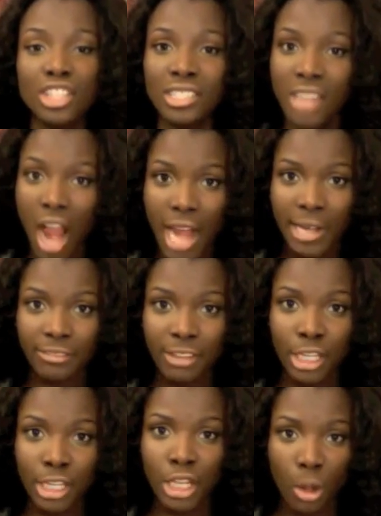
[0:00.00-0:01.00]
an entire
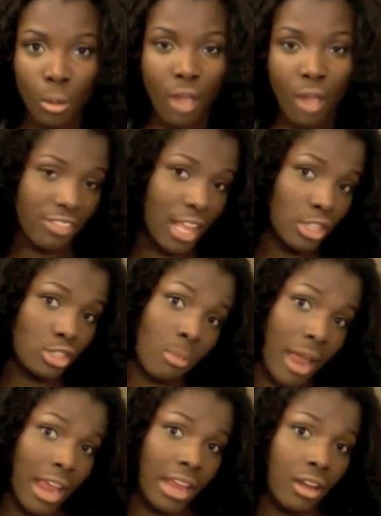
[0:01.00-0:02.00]
video of things you
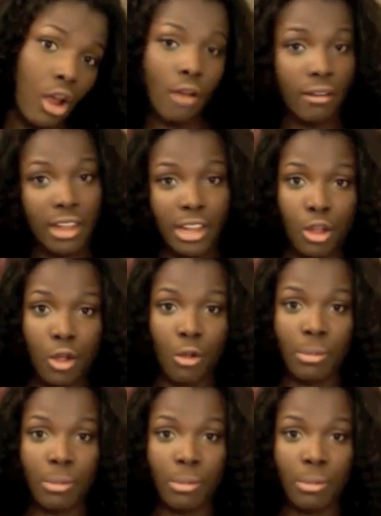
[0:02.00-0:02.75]
might already know